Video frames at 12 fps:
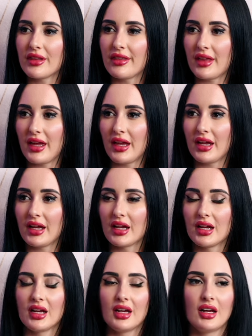thing
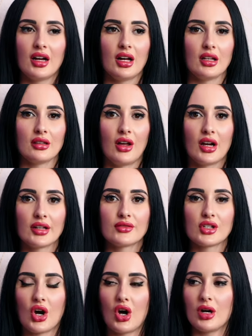mm. a lot of
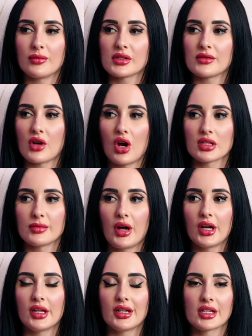doms talked
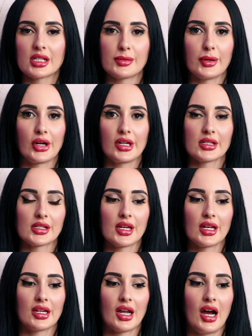about it and experienced
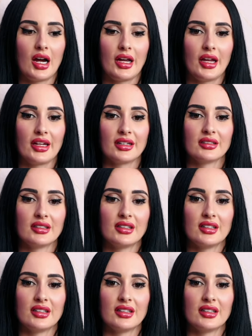it and i